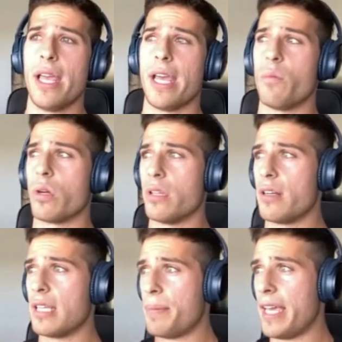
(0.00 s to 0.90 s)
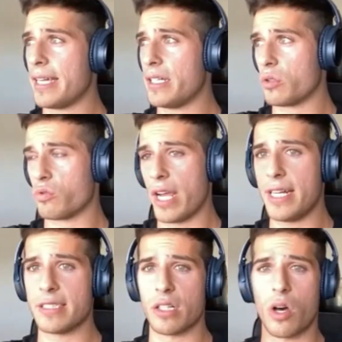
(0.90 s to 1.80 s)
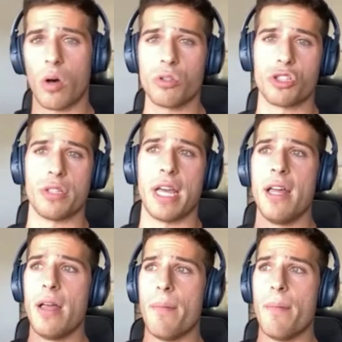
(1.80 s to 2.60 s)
And we're literally being ingrained as a culture that